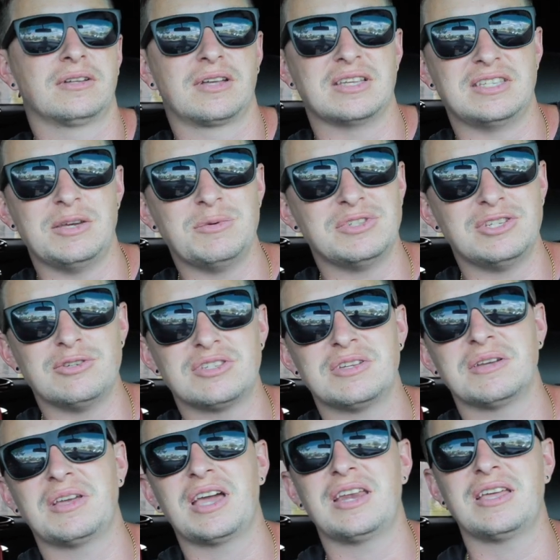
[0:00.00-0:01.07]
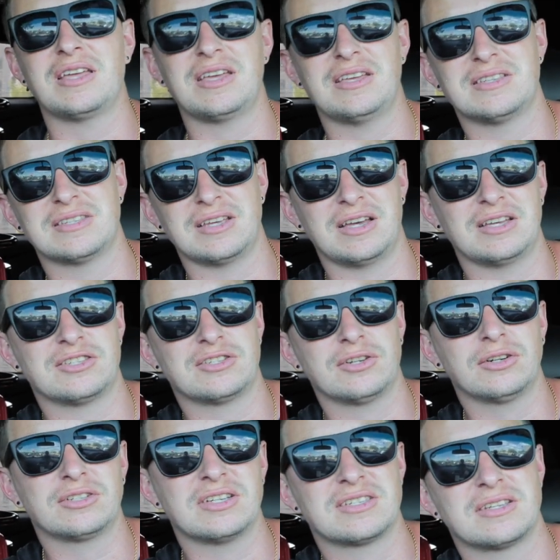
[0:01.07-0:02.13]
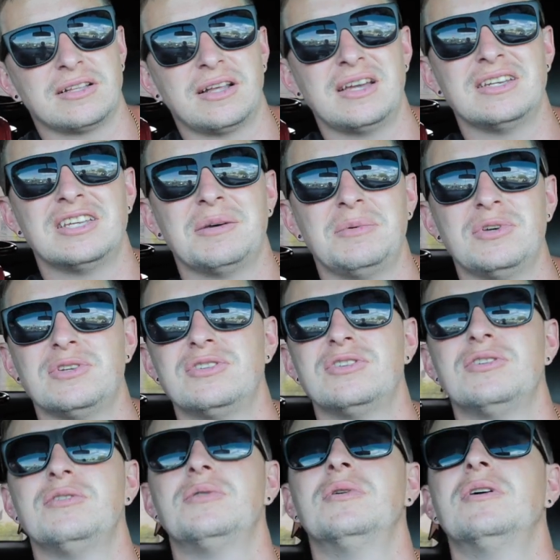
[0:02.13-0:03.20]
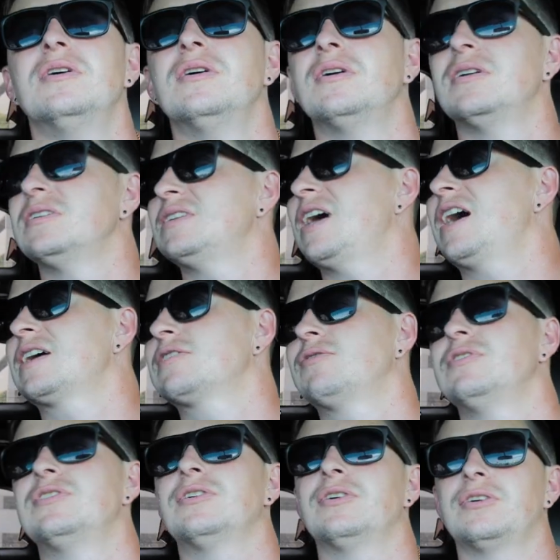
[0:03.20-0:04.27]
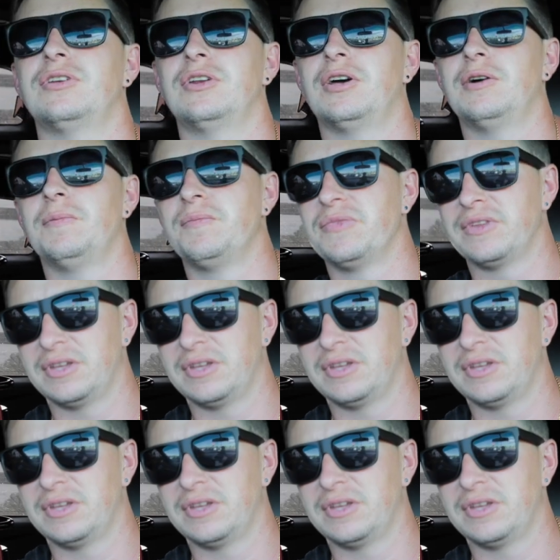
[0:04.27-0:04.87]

because he was used to getting his Cirque du Soleil W-2 tax return, you know?